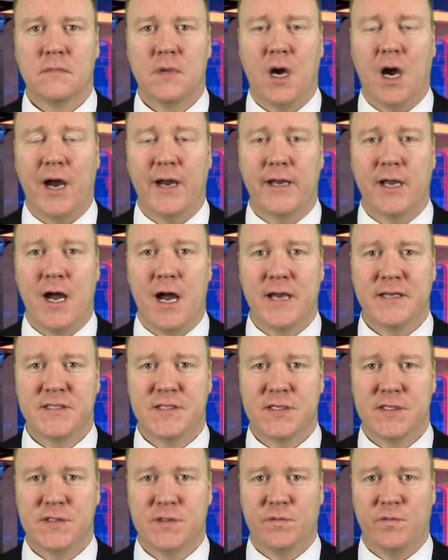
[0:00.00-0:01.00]
Hi guys,
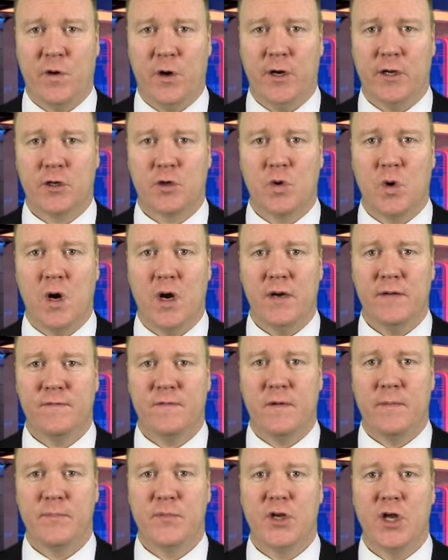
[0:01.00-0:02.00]
this is Vernon Croy
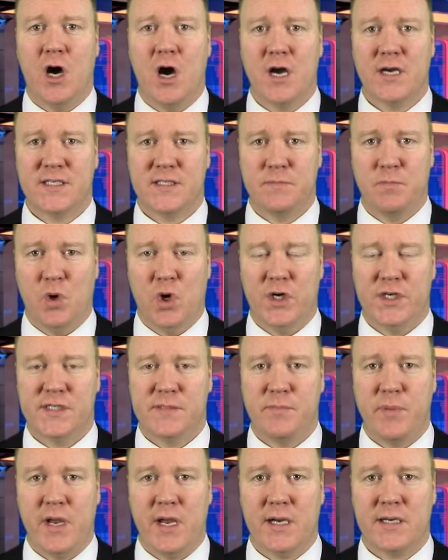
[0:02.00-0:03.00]
from Doc Sports
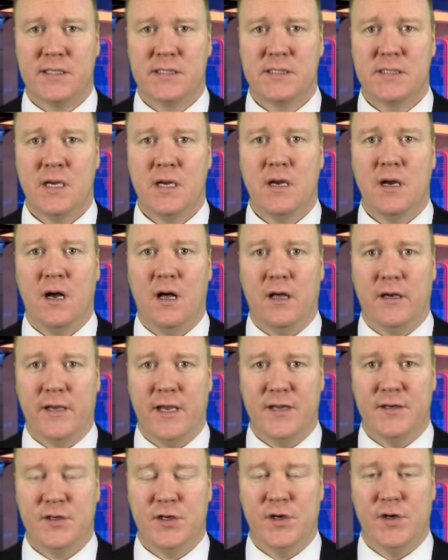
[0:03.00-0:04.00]
Picks. I'll
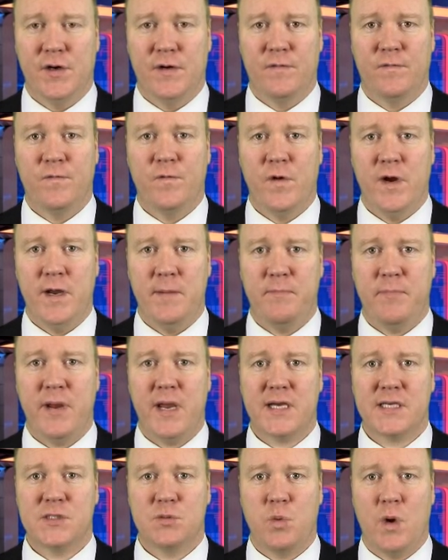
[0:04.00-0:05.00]
get to your free
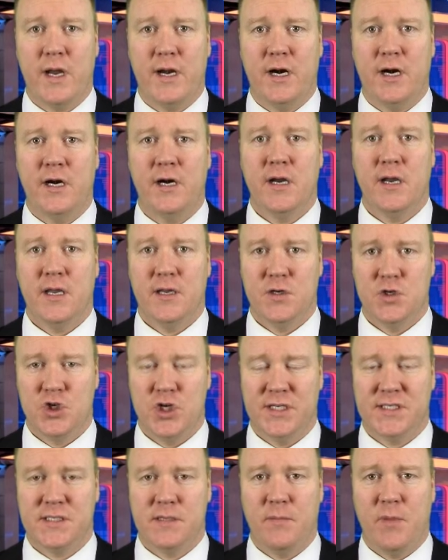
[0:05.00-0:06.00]
picks winner in
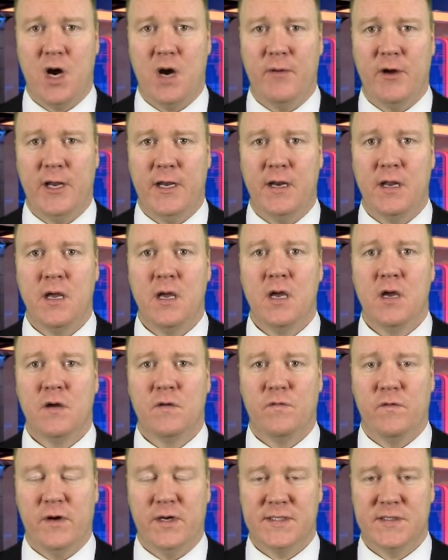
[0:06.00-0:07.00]
just a moment.
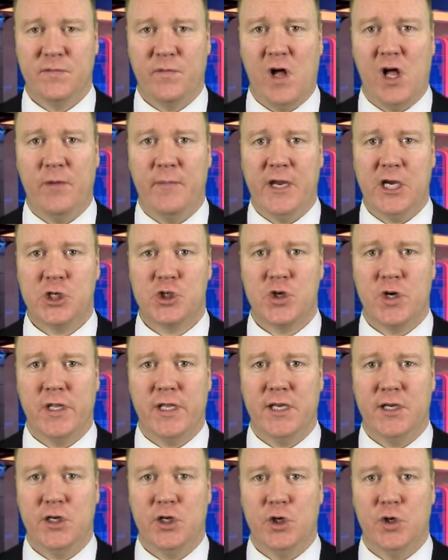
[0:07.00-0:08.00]
First of all, make sure
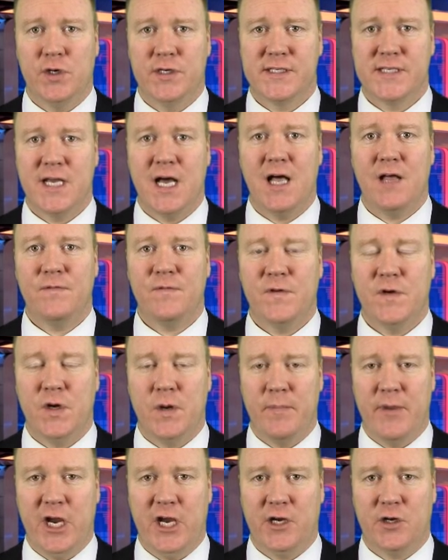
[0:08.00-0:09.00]
that you do yourself and your
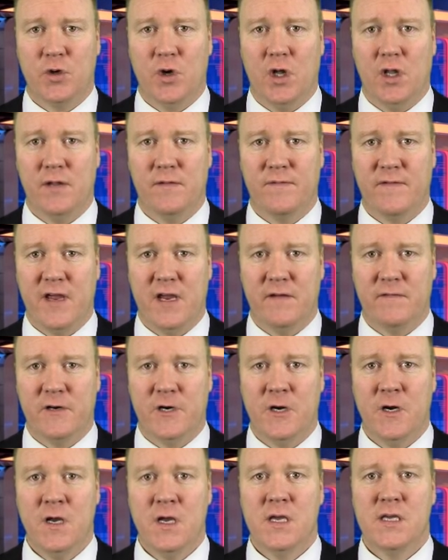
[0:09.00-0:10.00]
bankroll a
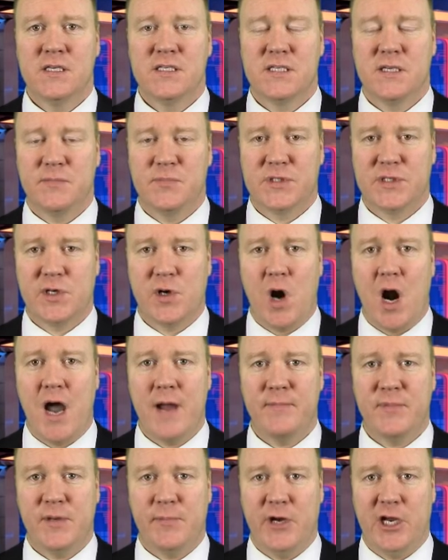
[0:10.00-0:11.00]
favor.
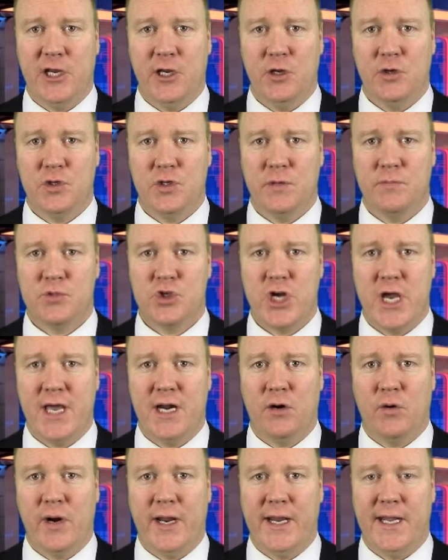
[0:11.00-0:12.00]
Subscribe to my YouTube
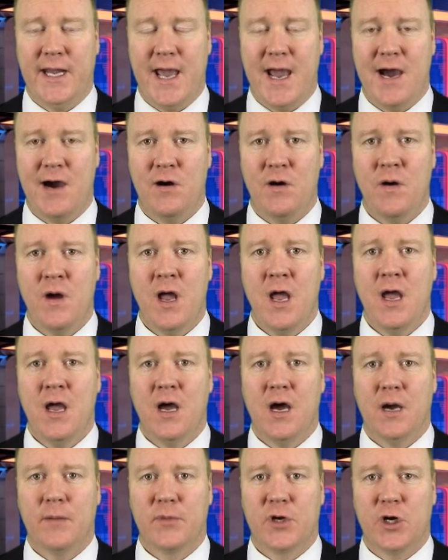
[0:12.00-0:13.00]
channel right now.
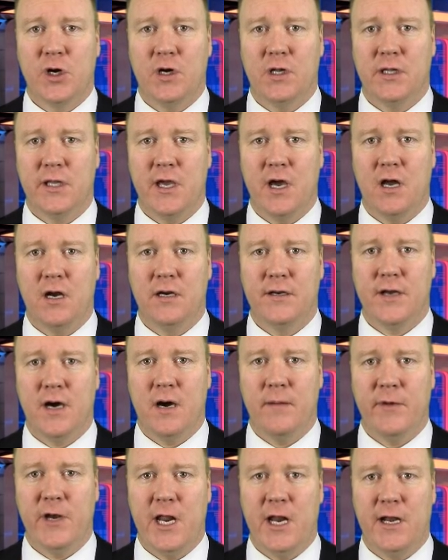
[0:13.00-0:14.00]
I'm currently on a
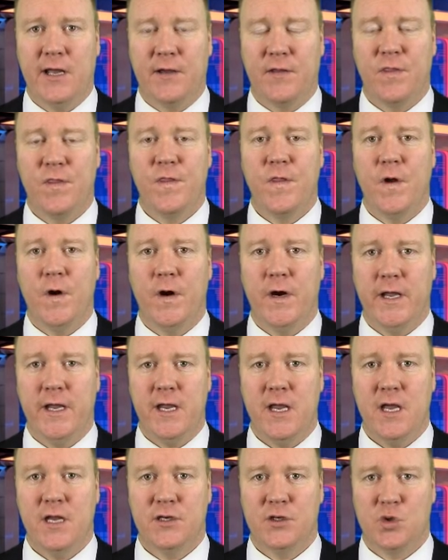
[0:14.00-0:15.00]
dominating
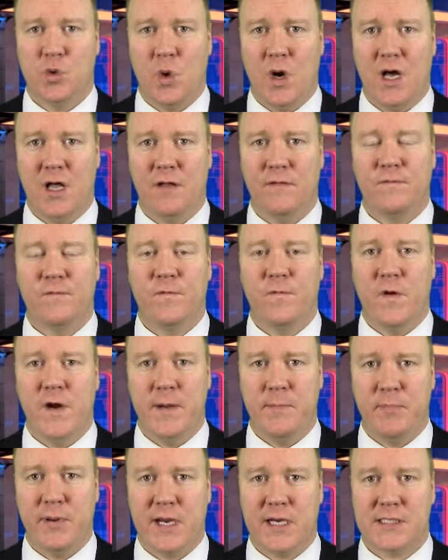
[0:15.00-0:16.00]
30-12
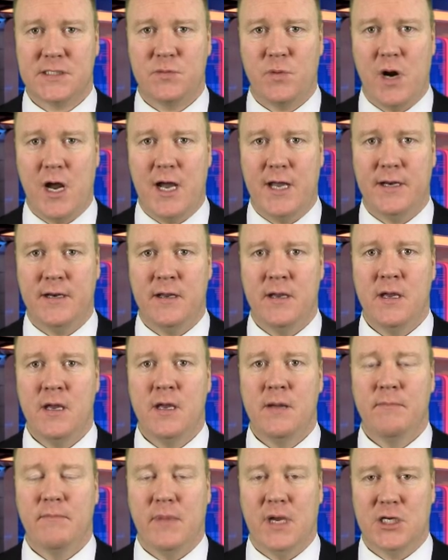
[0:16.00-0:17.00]
free picks run.
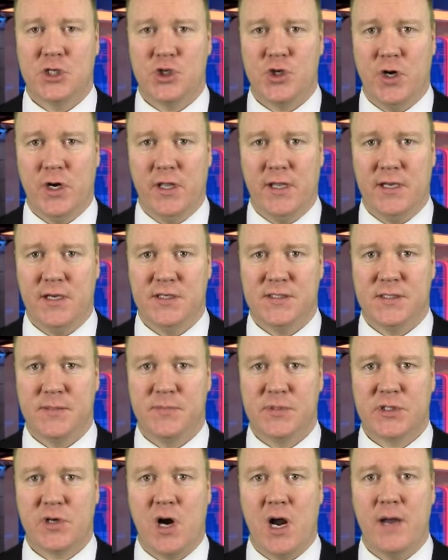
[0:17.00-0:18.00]
Make sure that you
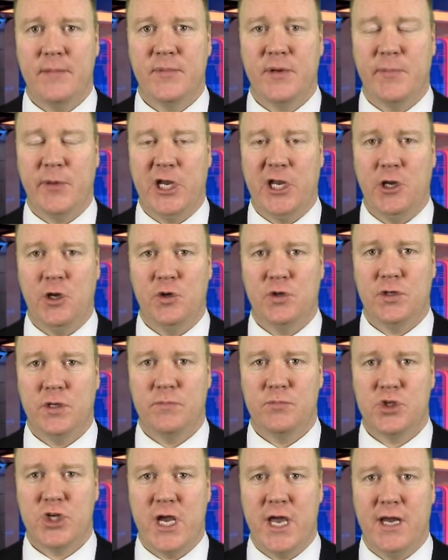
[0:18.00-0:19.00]
subscribe to my
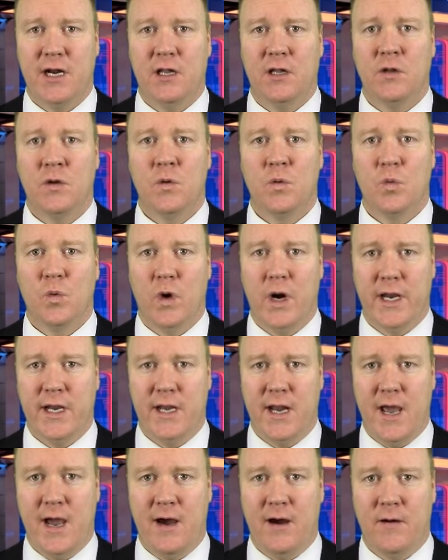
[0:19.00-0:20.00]
YouTube channel right
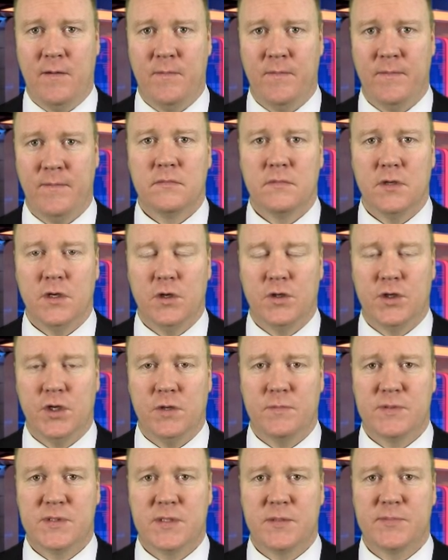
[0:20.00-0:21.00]
now.
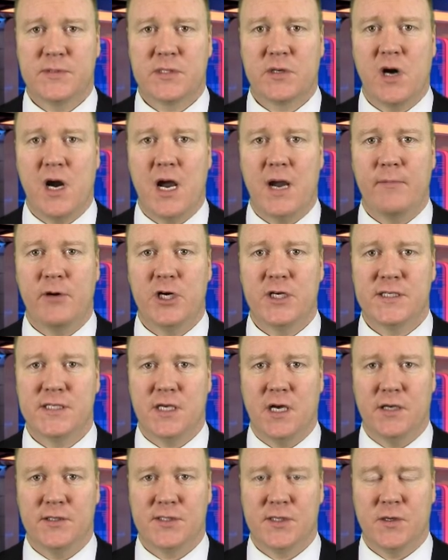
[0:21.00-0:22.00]
YouTube subscribers
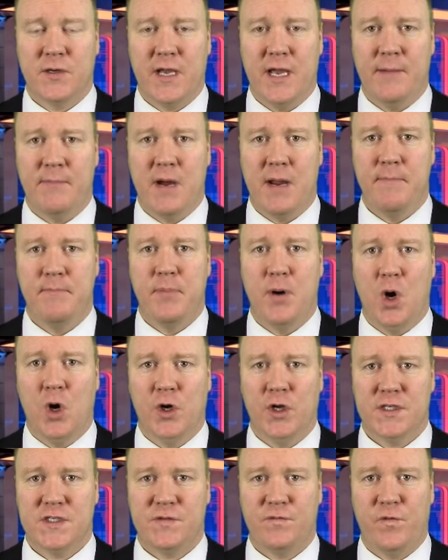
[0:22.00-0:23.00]
also get my
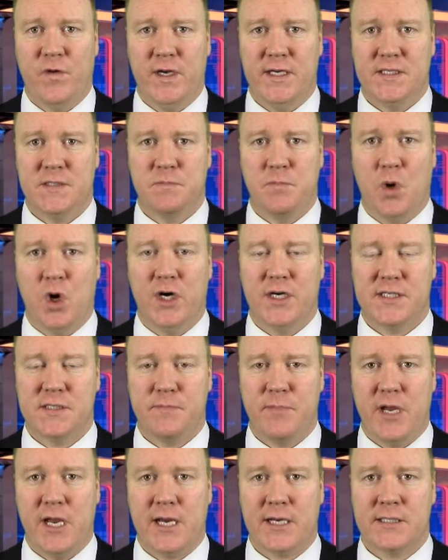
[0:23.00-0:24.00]
bonus free sports
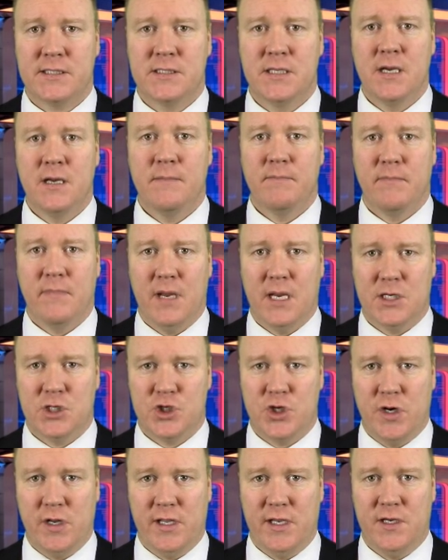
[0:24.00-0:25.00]
picks. Make
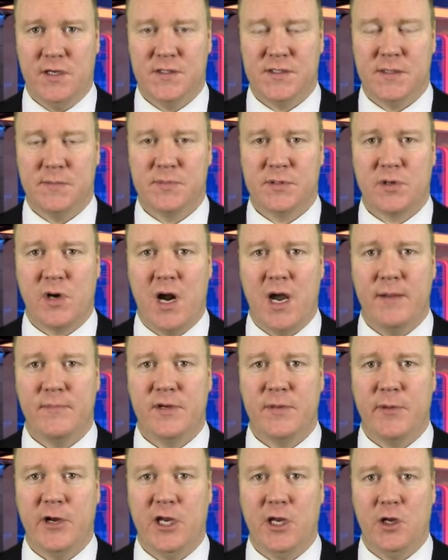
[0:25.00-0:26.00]
sure that you subscribe
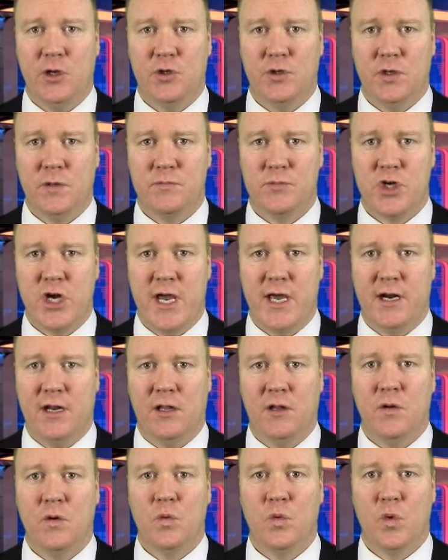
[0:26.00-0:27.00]
to my YouTube
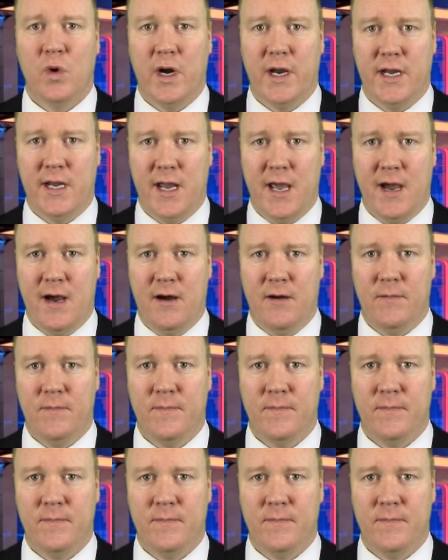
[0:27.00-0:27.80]
channel right now.